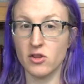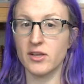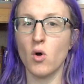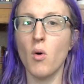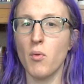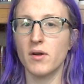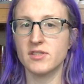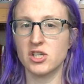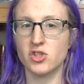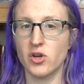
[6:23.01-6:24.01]
Like, the whole point of
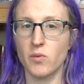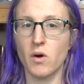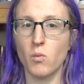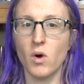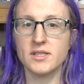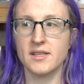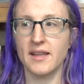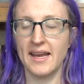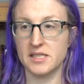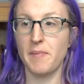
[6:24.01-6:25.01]
Section 31 wasn't
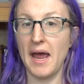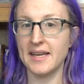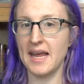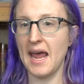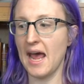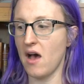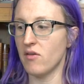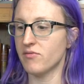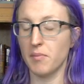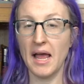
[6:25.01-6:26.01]
it's bad to
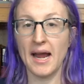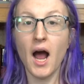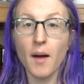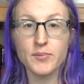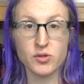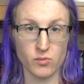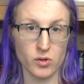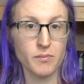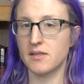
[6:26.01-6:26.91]
have Black Ops group.